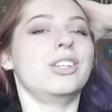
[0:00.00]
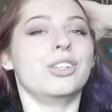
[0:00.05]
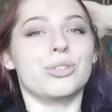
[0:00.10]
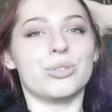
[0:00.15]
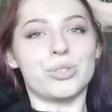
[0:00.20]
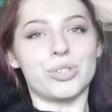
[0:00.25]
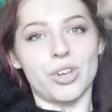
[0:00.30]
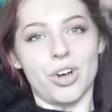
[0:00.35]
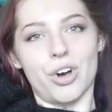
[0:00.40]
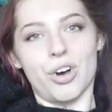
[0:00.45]
you
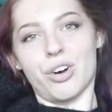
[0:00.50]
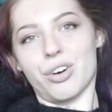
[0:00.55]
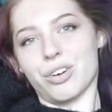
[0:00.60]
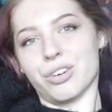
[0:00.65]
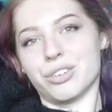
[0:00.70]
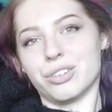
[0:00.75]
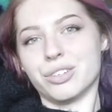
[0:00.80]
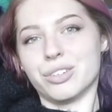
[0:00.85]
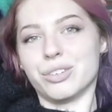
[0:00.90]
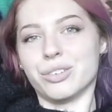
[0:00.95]

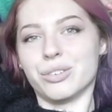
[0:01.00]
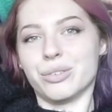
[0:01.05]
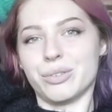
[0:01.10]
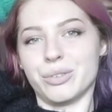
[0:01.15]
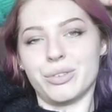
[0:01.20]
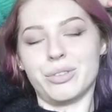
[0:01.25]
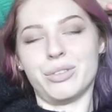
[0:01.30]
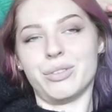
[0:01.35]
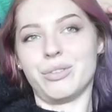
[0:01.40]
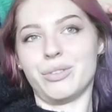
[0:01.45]
saw
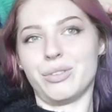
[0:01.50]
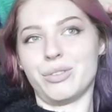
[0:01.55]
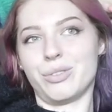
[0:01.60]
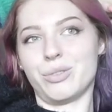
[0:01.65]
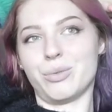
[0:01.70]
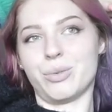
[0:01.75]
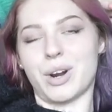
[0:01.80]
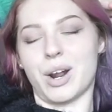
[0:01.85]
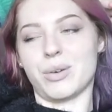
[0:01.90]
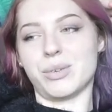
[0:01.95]

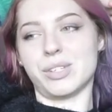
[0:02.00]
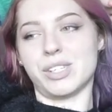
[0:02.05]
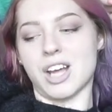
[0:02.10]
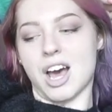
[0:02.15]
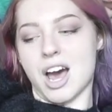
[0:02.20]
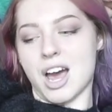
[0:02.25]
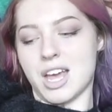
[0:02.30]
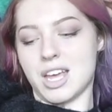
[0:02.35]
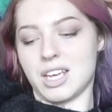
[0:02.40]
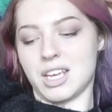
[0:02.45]
when I was
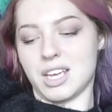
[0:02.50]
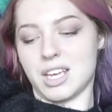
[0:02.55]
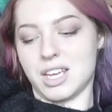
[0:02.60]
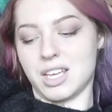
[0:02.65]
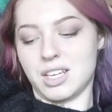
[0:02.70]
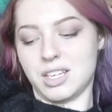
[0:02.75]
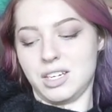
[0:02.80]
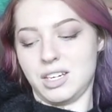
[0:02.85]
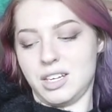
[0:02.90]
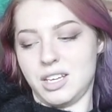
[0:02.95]
dying
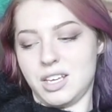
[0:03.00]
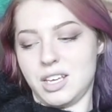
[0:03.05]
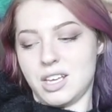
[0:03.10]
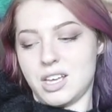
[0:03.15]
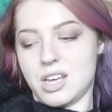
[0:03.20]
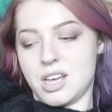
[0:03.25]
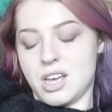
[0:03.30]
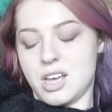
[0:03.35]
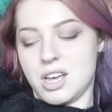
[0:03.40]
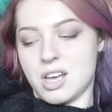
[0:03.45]
it,
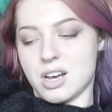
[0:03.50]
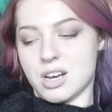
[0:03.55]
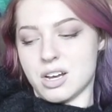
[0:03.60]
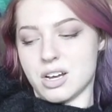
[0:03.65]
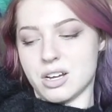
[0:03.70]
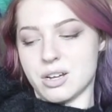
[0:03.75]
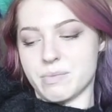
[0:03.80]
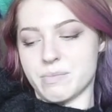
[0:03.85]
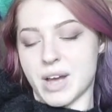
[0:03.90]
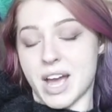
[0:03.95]

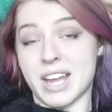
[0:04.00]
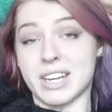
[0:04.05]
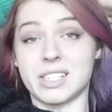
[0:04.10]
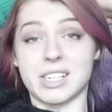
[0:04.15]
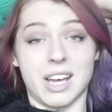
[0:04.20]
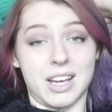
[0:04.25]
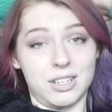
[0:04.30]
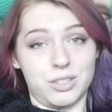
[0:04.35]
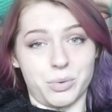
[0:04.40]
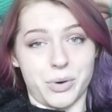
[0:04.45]
um, I
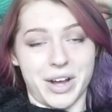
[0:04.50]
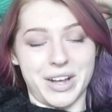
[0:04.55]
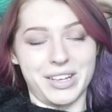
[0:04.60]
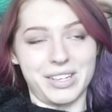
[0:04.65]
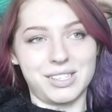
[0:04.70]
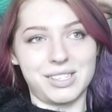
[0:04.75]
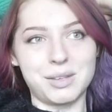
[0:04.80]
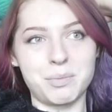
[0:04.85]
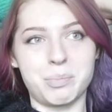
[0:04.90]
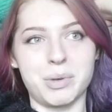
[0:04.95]
dyed it
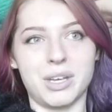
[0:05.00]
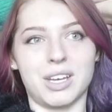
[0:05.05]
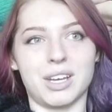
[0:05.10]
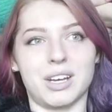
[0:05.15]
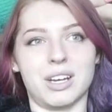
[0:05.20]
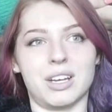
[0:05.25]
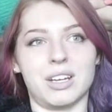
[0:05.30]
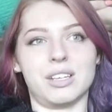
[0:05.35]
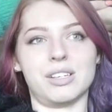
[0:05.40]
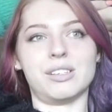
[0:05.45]
twice
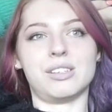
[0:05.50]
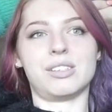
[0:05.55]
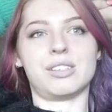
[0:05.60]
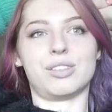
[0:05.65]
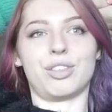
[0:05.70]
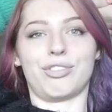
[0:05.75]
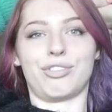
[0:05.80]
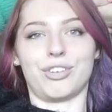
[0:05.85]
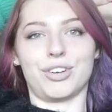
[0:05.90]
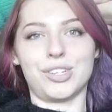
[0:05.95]
because
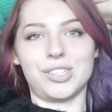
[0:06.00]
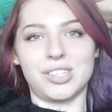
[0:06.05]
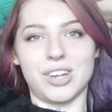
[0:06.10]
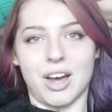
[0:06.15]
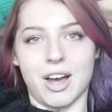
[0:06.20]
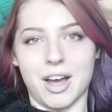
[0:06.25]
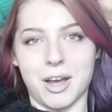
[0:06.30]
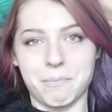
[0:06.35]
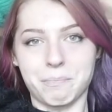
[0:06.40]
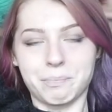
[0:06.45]
the first
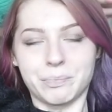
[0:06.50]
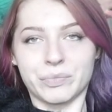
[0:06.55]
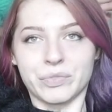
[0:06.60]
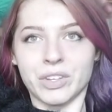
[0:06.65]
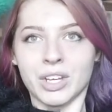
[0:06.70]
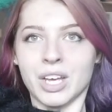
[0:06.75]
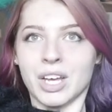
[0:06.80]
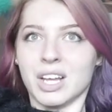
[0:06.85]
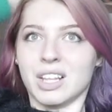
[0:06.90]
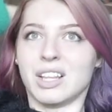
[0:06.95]
time
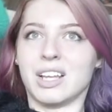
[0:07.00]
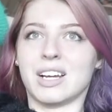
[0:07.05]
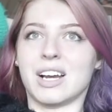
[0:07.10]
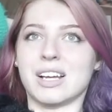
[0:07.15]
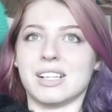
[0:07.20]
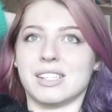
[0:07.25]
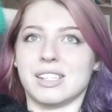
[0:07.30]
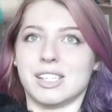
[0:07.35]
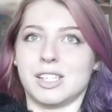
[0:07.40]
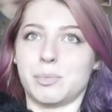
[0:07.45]
like I
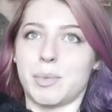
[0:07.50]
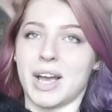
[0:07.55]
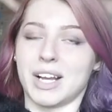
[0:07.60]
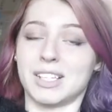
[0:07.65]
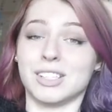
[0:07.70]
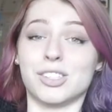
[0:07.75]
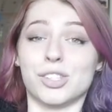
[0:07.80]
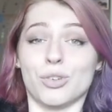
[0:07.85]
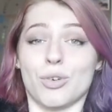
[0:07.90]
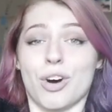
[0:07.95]

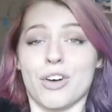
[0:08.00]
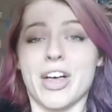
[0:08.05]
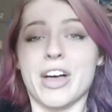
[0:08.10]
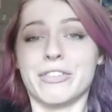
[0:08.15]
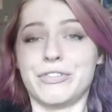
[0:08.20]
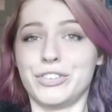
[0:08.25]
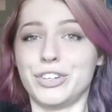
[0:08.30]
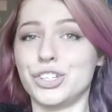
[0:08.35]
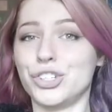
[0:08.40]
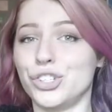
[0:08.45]
suspected. So all that
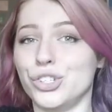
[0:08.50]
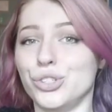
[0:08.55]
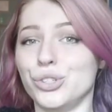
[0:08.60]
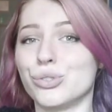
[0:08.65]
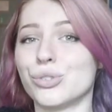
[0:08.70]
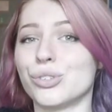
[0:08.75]
footage you